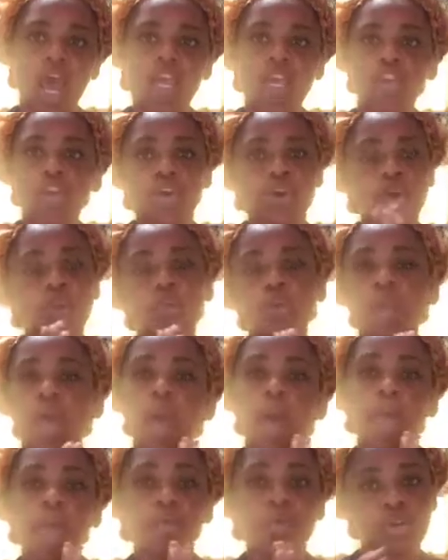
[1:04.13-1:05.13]
Your girl would
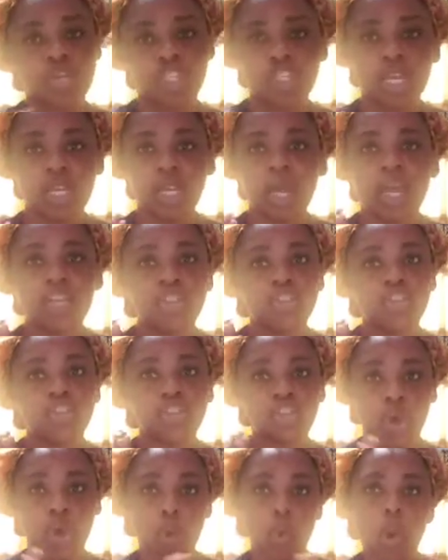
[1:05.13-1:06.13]
appreciate that
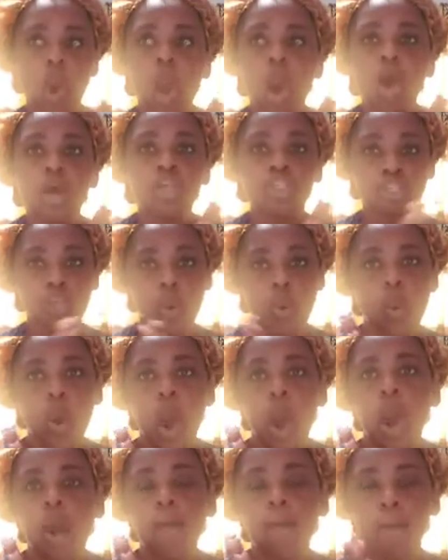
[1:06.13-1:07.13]
so
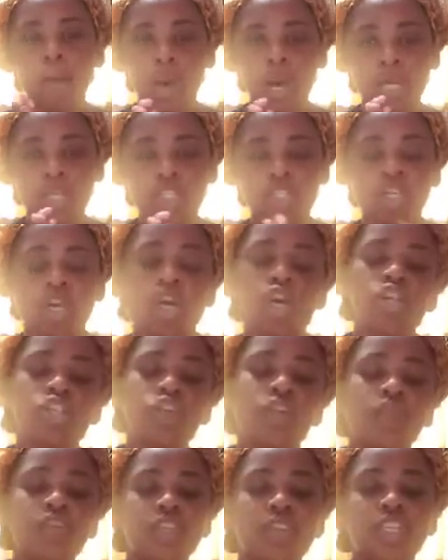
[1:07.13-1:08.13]
much.
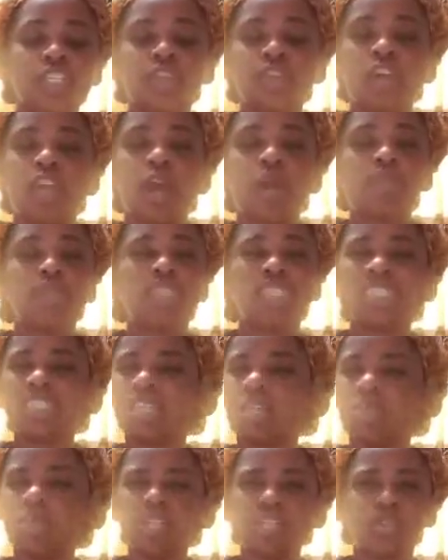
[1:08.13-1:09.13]
So for this video, I'm just
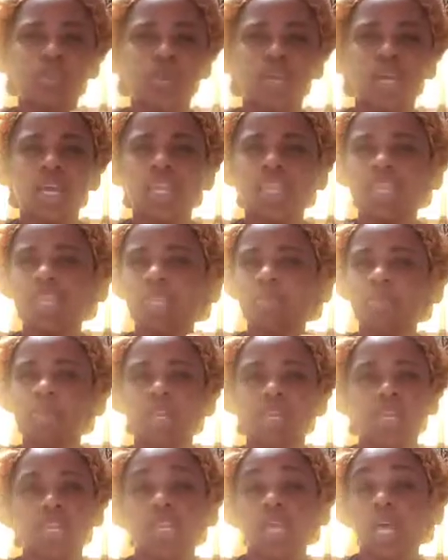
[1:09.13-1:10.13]
gonna be doing a little bit
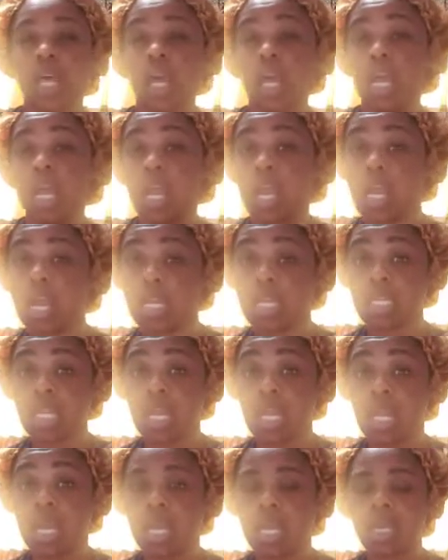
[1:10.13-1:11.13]
of
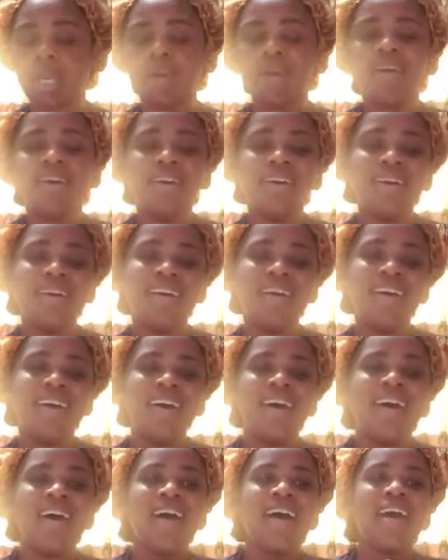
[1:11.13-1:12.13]
everything
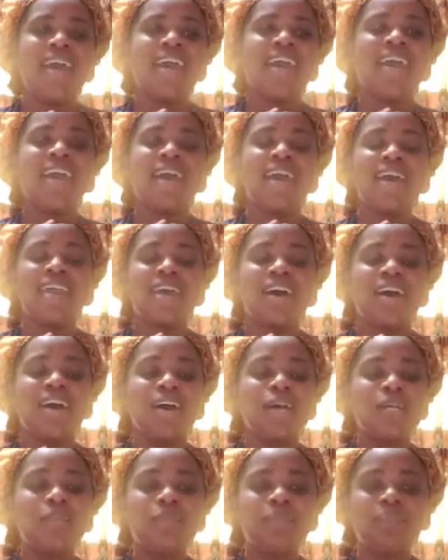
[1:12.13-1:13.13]

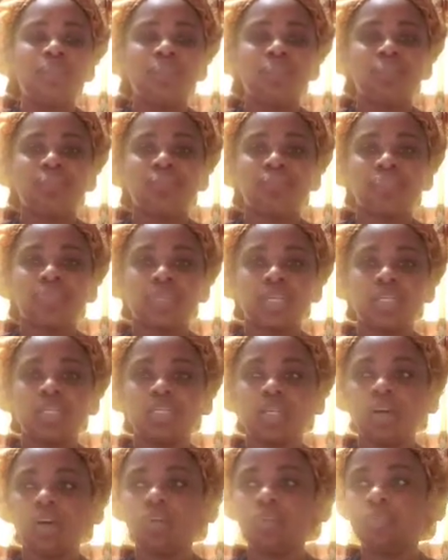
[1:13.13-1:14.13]
and
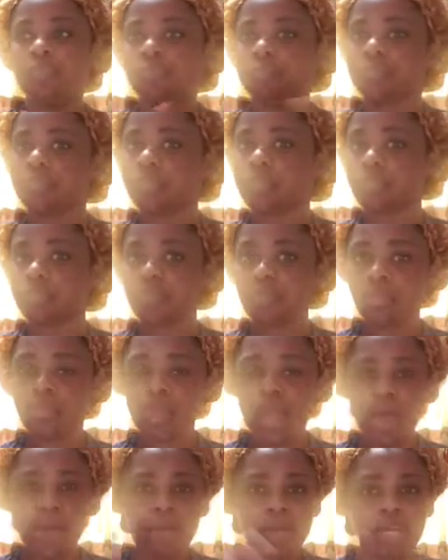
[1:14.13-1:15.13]
so
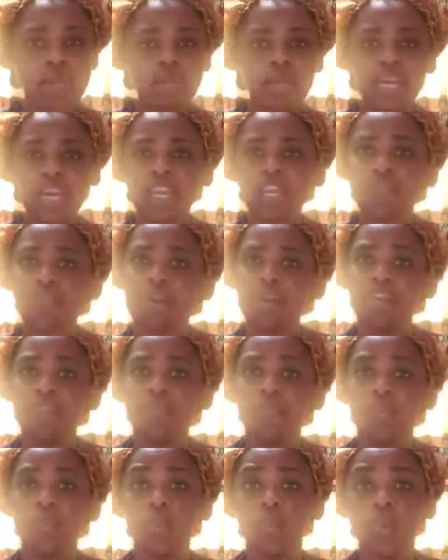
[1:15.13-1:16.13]
I'm gonna be getting ready
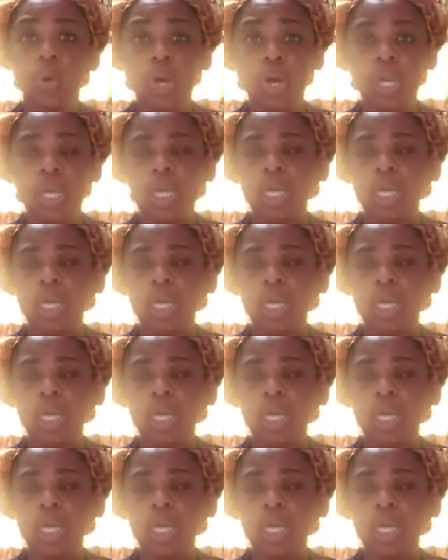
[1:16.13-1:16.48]
for work.